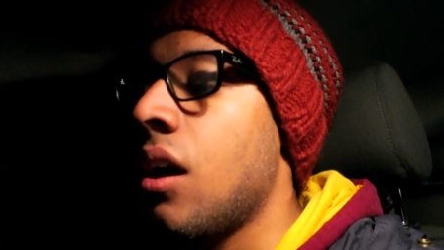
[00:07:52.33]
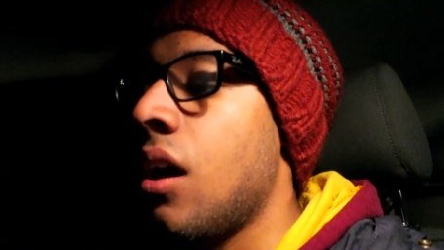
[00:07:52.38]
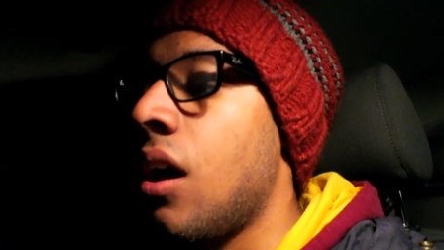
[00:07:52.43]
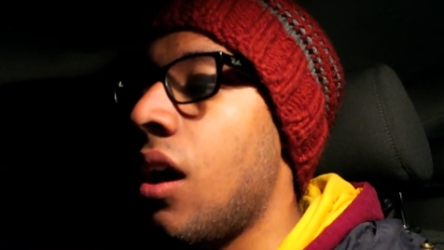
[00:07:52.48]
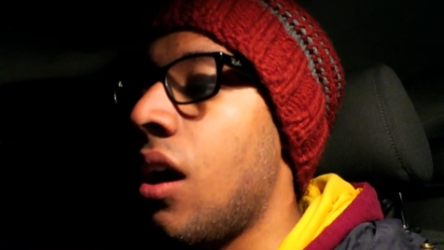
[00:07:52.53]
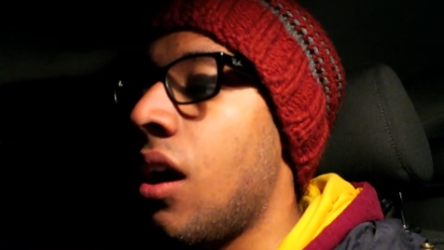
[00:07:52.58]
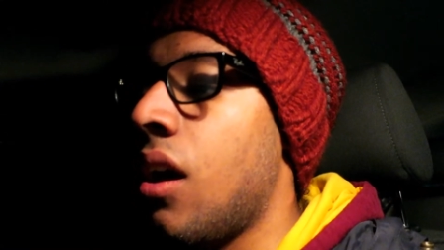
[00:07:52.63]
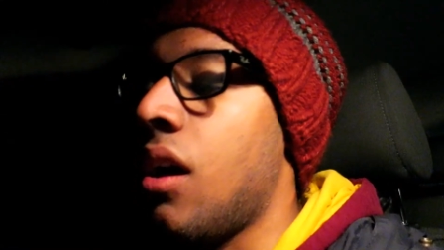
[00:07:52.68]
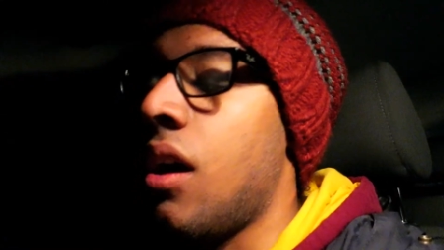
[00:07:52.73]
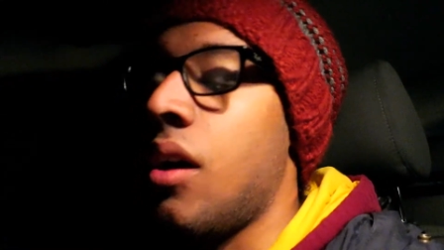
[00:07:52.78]

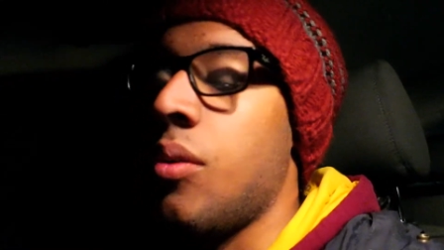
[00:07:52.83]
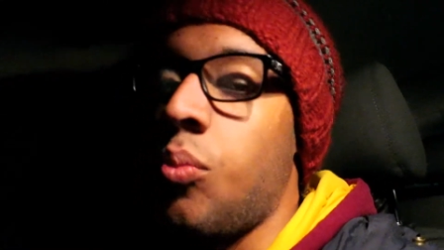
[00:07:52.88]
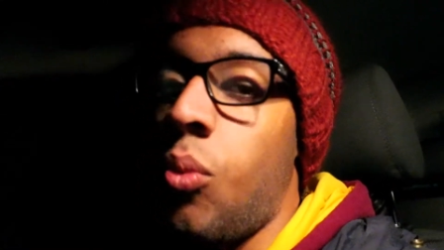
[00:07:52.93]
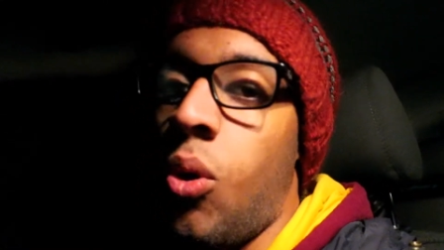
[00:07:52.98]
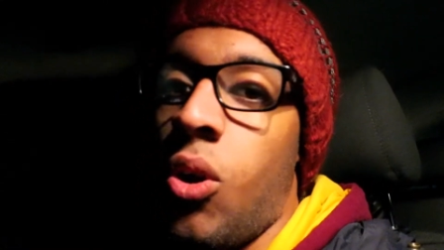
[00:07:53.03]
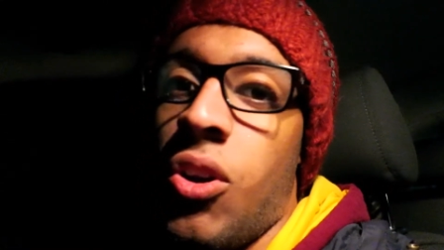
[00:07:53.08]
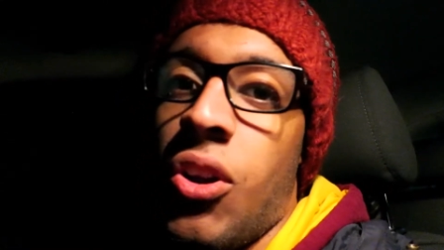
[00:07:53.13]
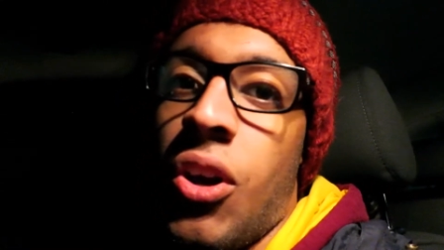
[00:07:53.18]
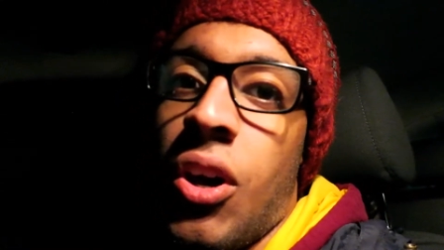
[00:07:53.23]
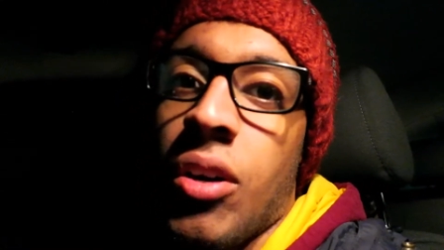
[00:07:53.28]
uh, and
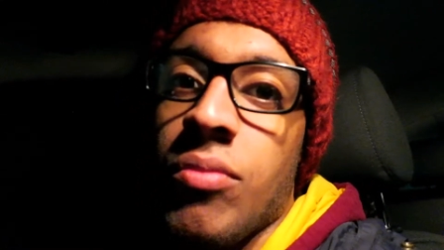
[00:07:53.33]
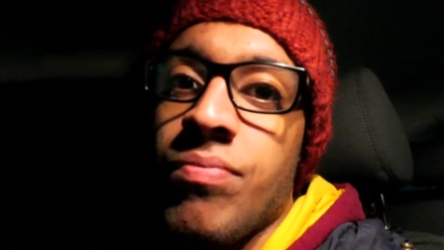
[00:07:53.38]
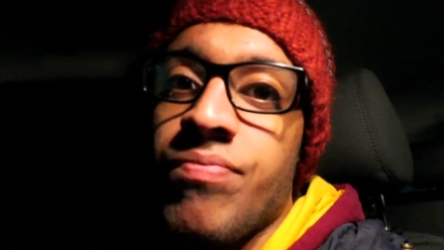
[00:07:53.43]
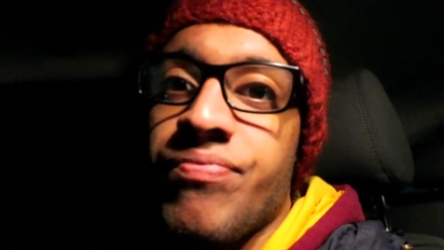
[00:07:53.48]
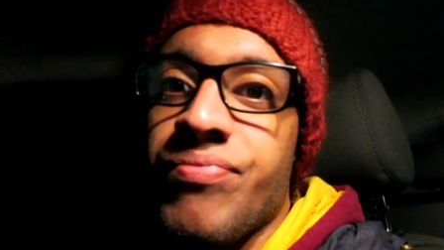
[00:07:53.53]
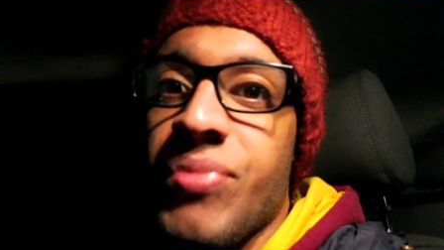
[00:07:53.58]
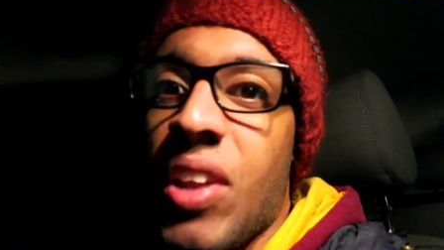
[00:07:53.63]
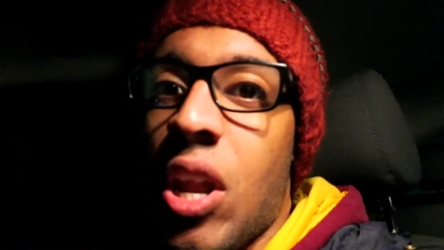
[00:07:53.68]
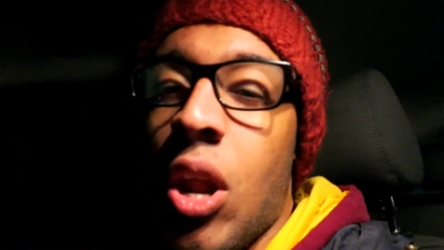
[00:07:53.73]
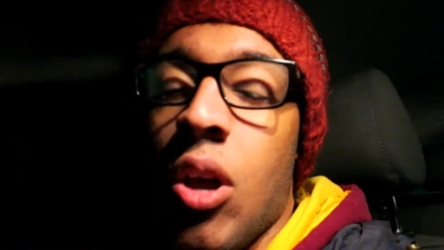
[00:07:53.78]
whatnot.
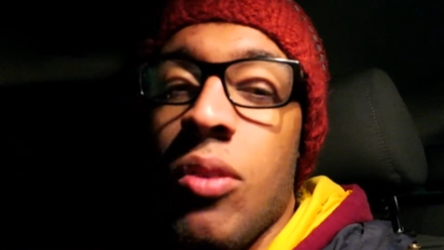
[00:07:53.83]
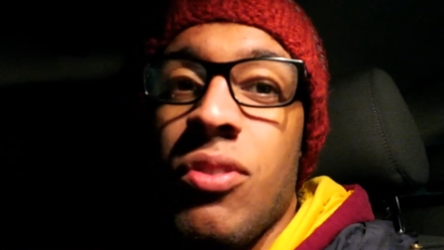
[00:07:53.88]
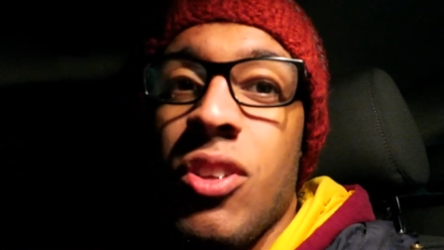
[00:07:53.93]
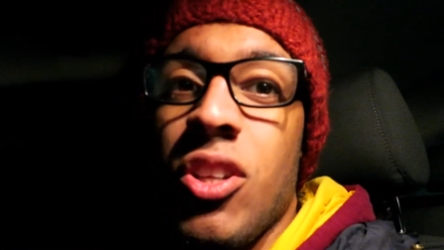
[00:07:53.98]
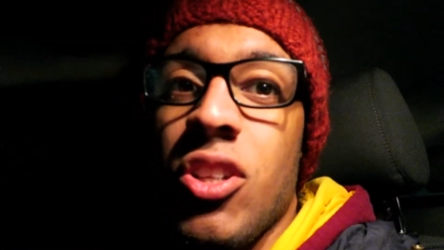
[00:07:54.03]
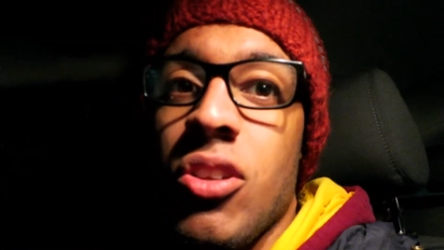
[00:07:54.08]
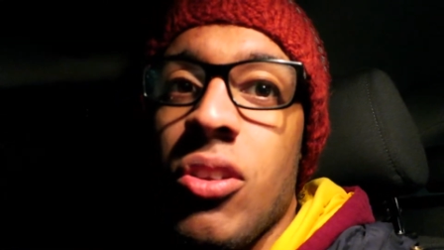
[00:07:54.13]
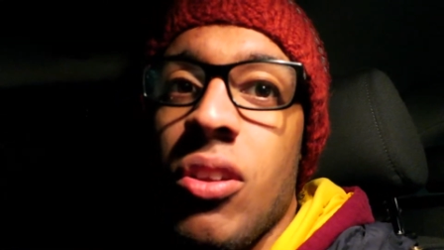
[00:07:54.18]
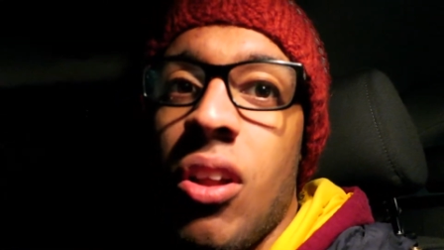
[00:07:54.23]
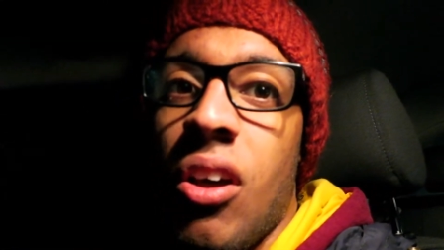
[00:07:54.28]
And hopefully
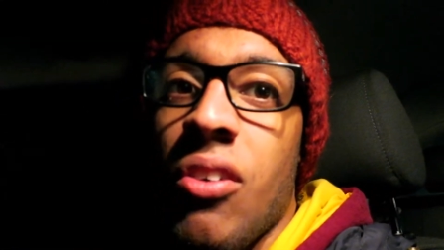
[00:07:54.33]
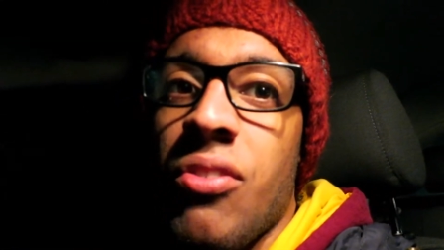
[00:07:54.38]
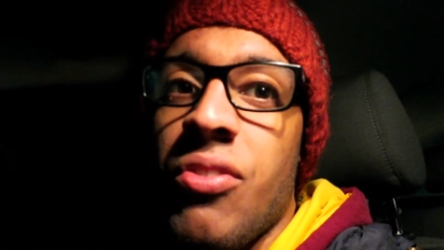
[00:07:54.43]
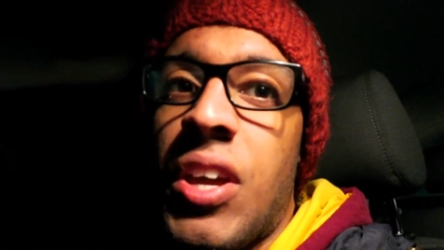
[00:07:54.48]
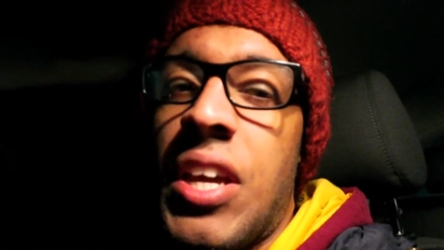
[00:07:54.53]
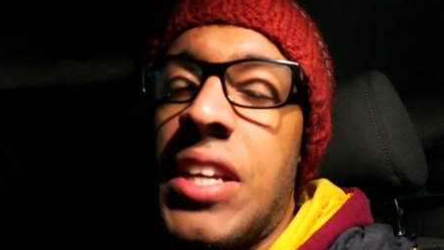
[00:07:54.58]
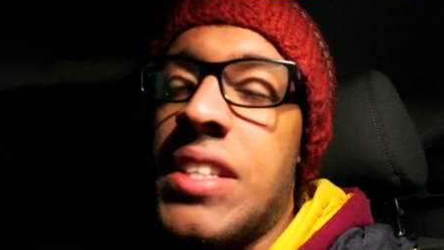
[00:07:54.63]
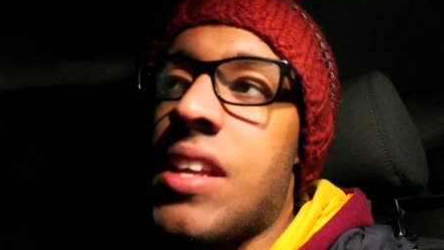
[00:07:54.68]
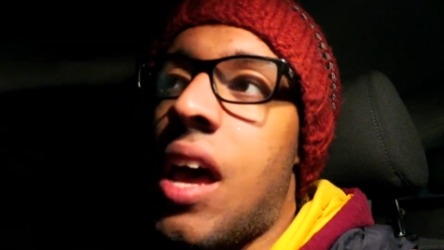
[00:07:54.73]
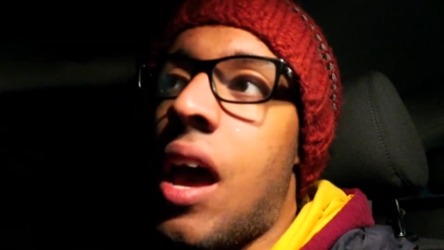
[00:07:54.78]
do a lot of things.